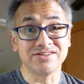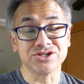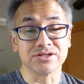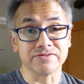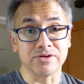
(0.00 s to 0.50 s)

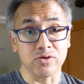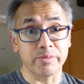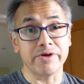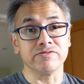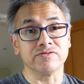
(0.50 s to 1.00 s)
each other for long
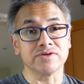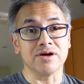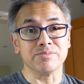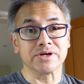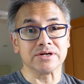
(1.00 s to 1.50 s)
periods of
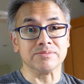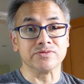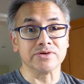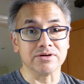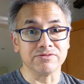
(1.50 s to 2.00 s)
time
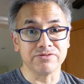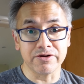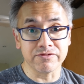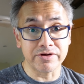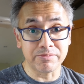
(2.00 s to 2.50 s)
becomes
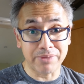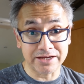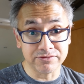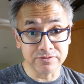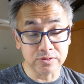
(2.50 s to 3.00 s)
very, very
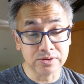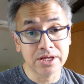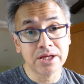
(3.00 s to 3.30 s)
painful.